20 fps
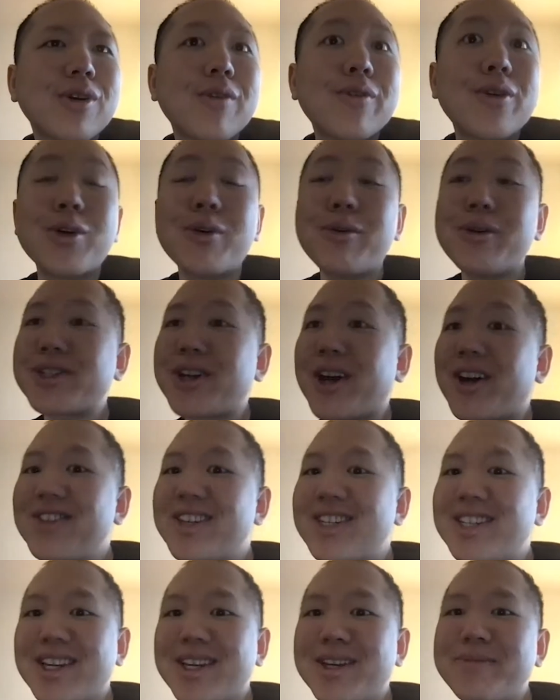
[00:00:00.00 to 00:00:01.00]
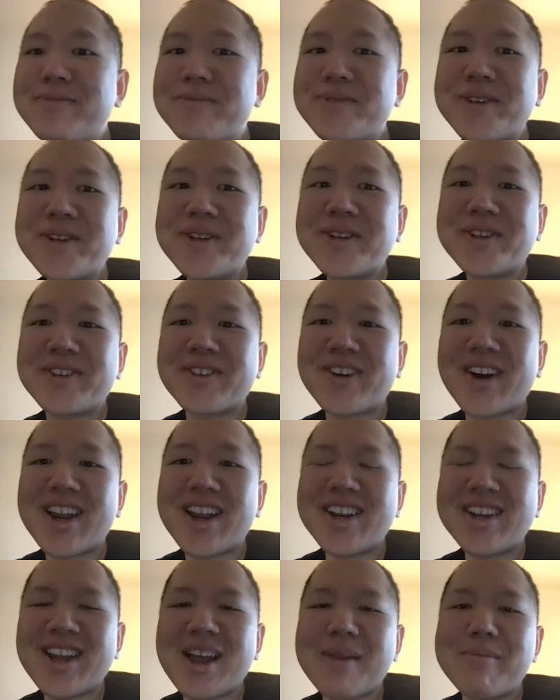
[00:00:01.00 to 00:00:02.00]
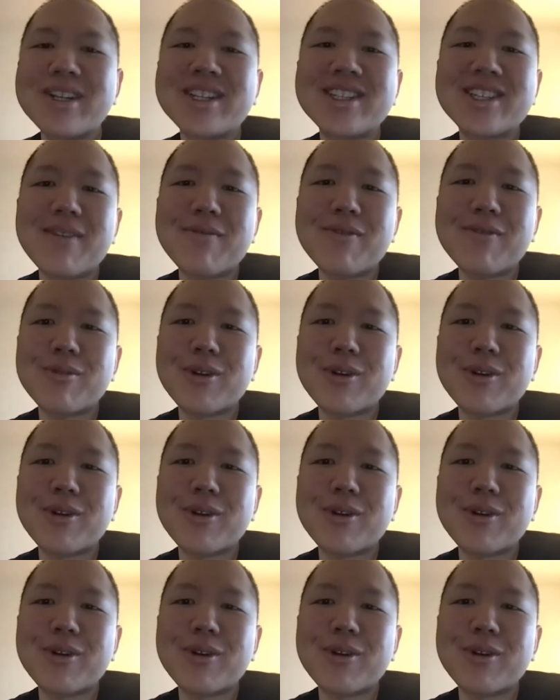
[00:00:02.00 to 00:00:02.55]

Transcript: of who is on the team right? I mean, it's different